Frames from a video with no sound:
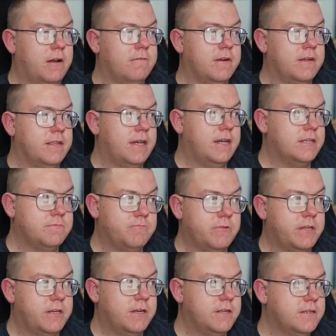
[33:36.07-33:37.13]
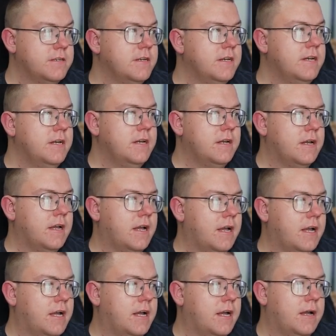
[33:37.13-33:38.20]
there is pretty good.
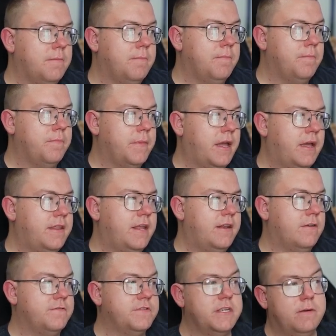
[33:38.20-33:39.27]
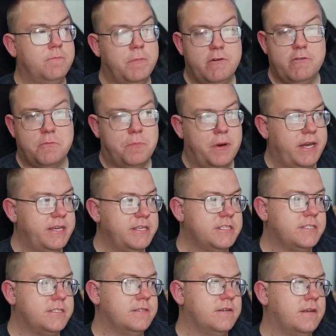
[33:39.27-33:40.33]
And then obviously mirrored
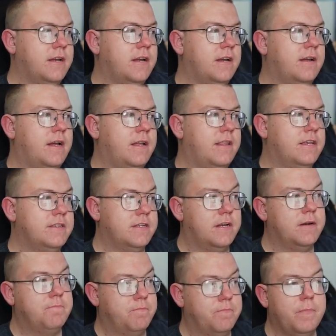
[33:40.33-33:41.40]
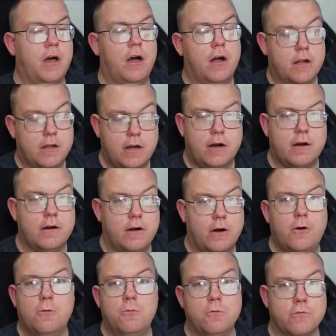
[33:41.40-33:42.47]
base, and there's a cut
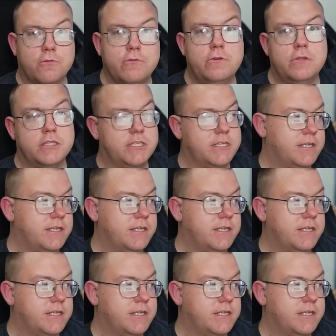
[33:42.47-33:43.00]
hole through the seat.